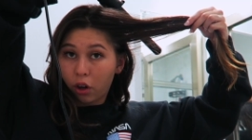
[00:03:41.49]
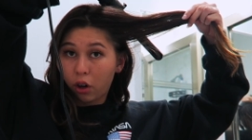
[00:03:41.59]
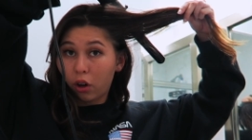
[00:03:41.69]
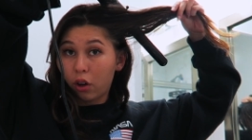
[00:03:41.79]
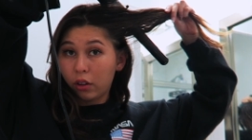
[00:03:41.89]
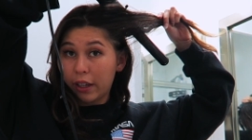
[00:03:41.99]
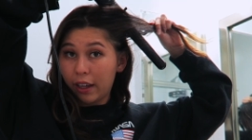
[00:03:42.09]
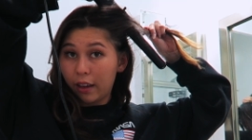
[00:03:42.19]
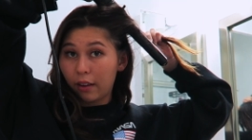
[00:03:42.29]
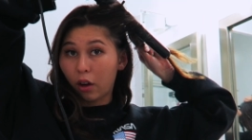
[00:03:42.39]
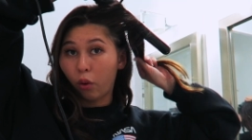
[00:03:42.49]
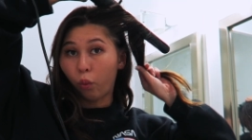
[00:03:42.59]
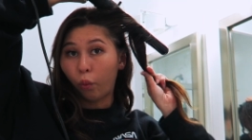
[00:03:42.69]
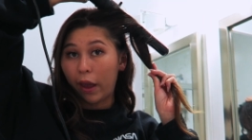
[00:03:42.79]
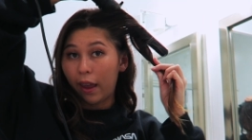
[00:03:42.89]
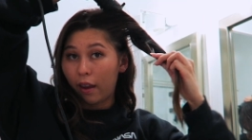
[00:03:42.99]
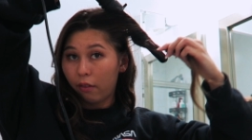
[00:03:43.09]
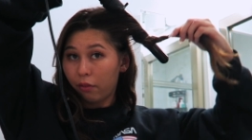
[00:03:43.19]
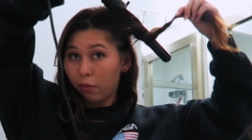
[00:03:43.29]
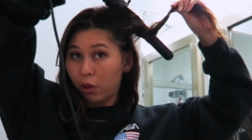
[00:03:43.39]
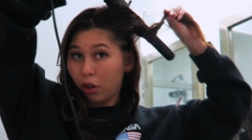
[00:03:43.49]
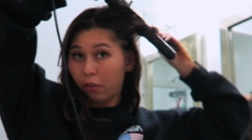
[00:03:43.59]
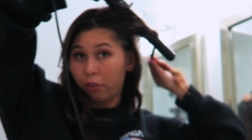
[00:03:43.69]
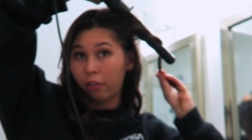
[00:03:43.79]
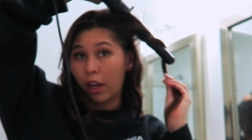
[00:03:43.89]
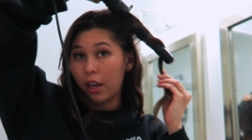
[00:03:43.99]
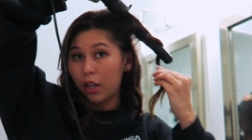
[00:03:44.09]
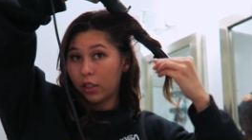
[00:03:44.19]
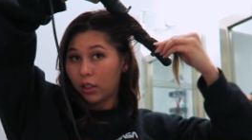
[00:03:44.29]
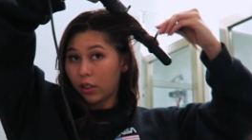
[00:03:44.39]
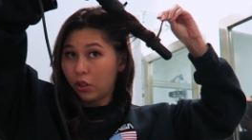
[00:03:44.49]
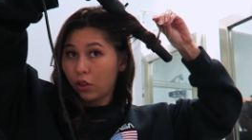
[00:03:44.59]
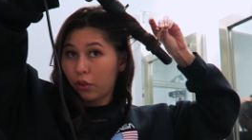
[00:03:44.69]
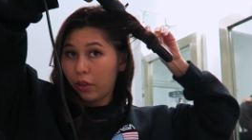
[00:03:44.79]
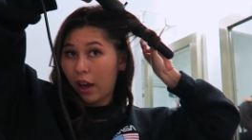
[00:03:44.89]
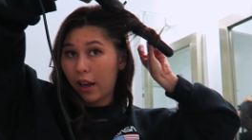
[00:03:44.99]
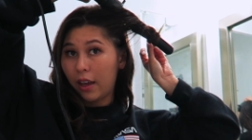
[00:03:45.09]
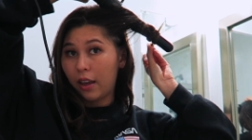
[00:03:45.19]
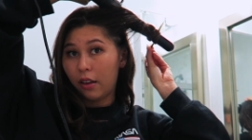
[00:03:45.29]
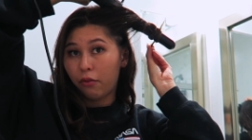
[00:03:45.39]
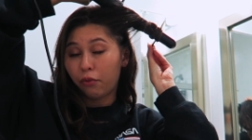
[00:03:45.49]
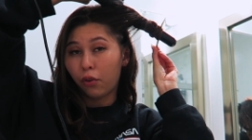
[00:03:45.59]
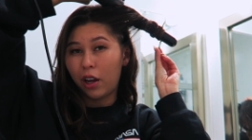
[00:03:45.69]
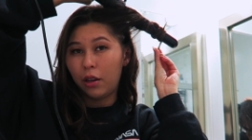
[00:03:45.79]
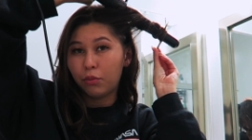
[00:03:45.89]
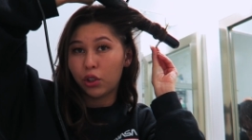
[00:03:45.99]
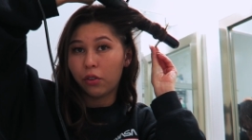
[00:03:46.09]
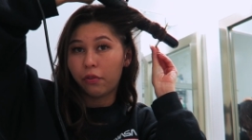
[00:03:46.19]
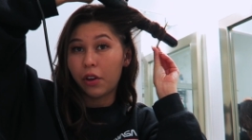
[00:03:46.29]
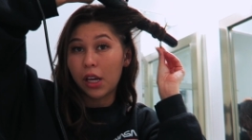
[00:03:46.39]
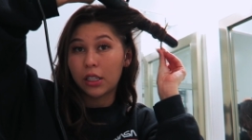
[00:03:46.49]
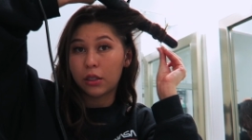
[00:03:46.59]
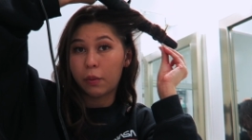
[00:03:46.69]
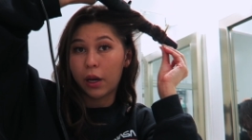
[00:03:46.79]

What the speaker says: curl it away from your face so that it frames your face